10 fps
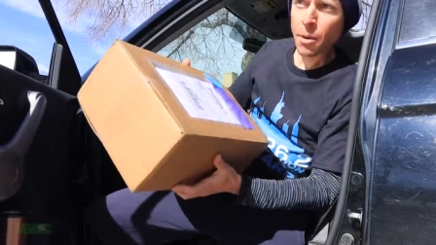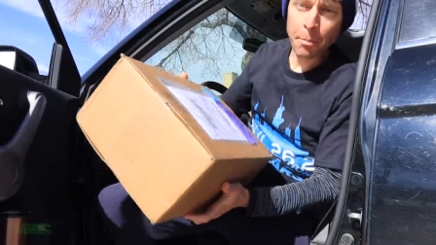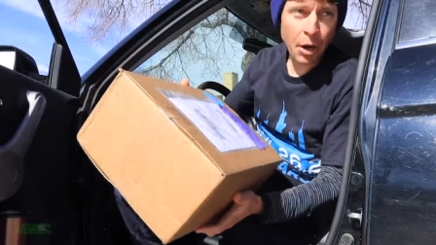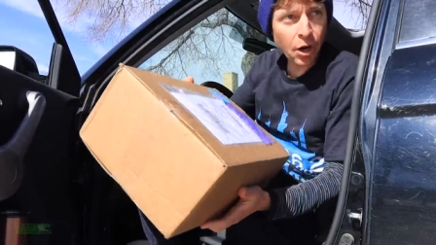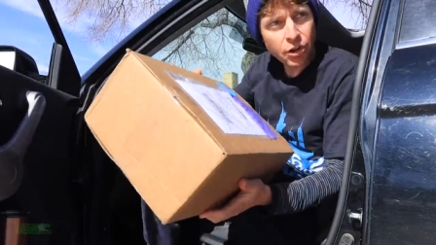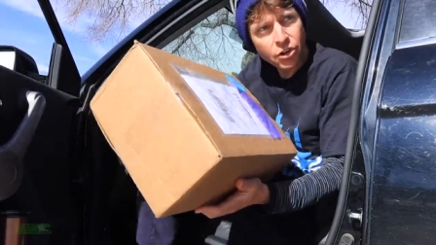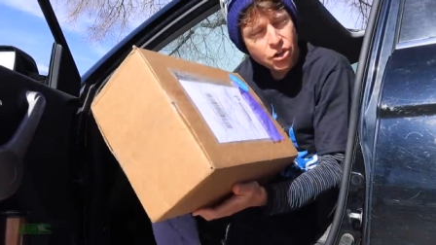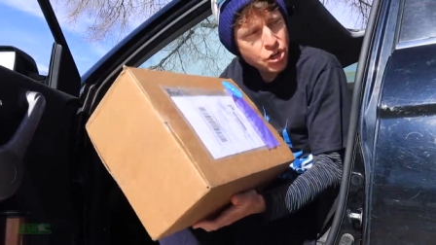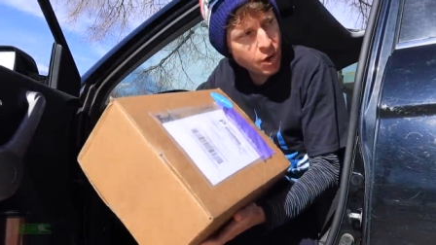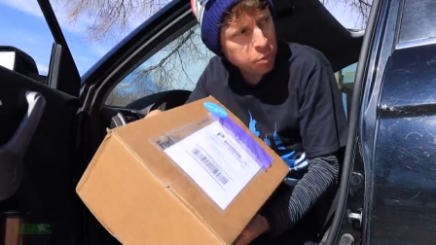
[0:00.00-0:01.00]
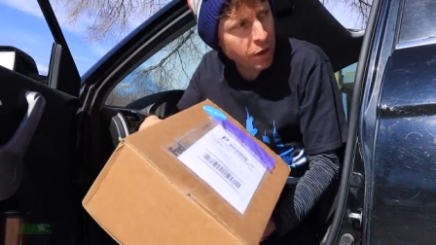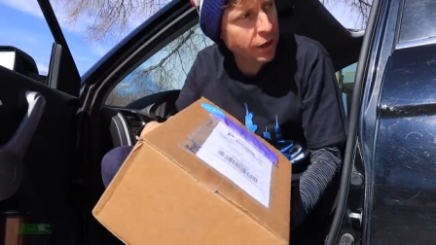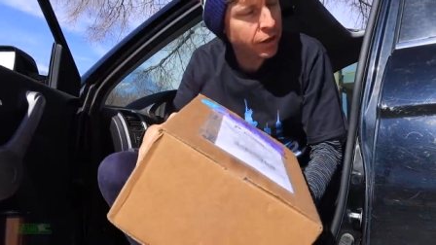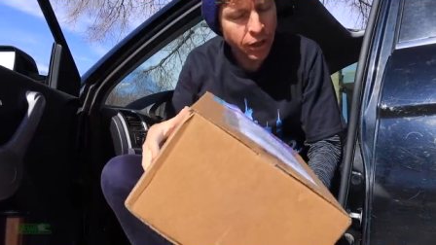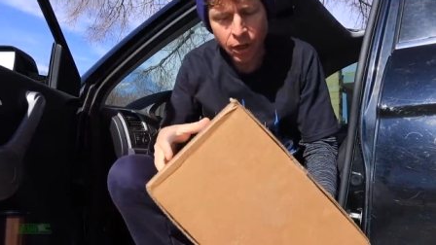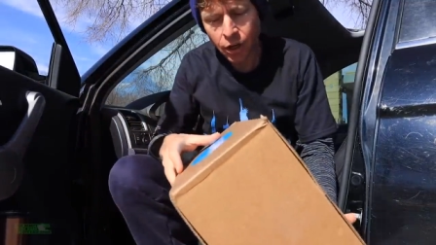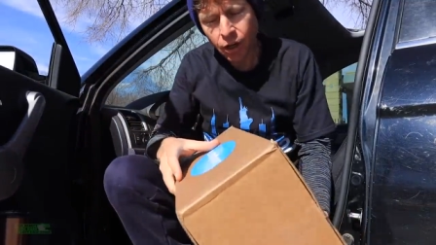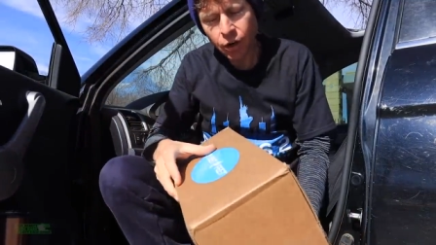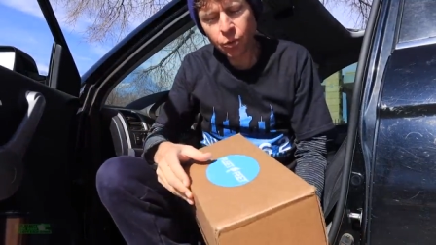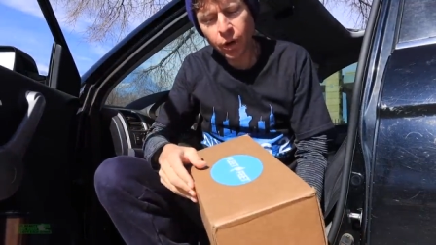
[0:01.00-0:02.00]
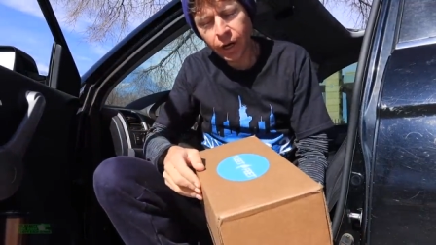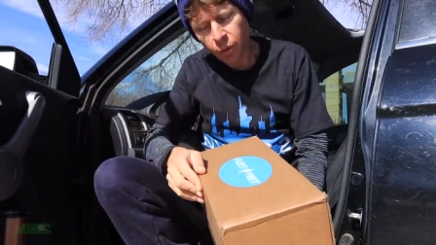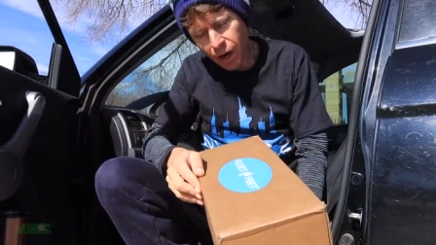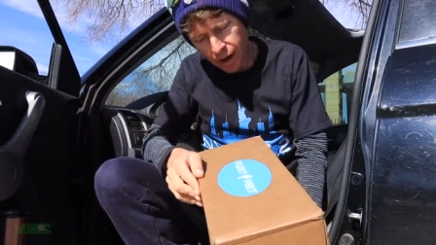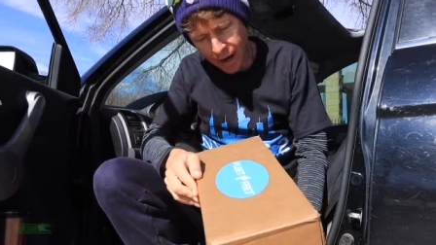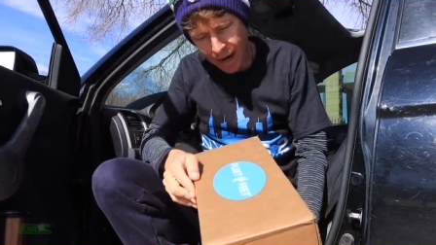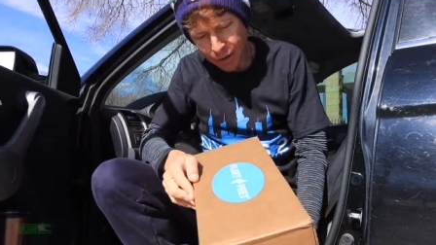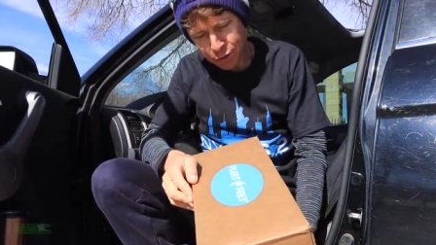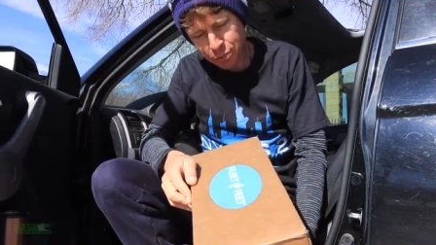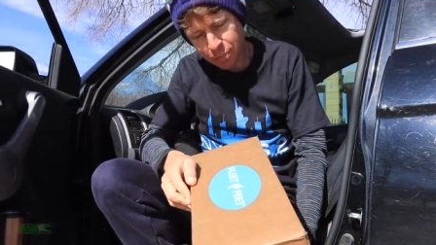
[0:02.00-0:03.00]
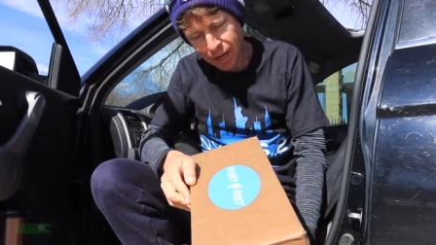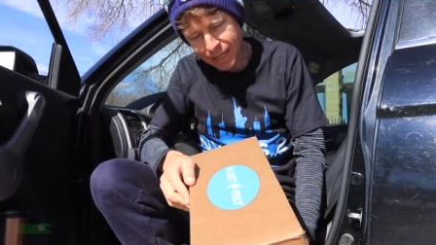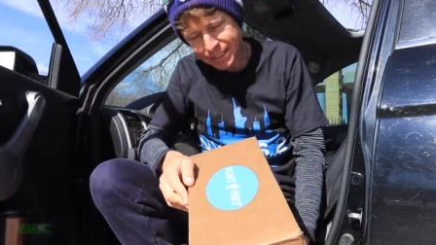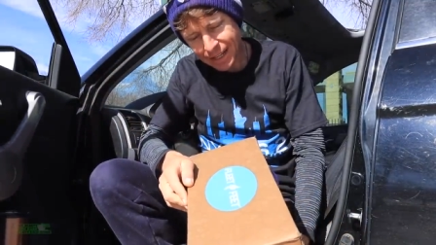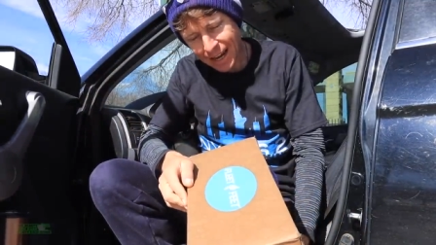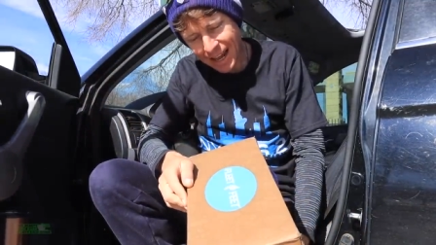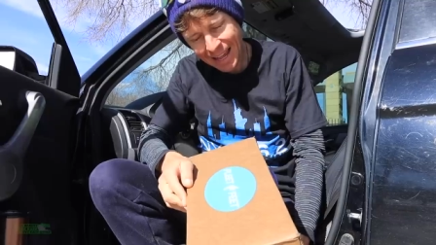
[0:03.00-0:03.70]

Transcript: partnership with Running Warehouse, but uh,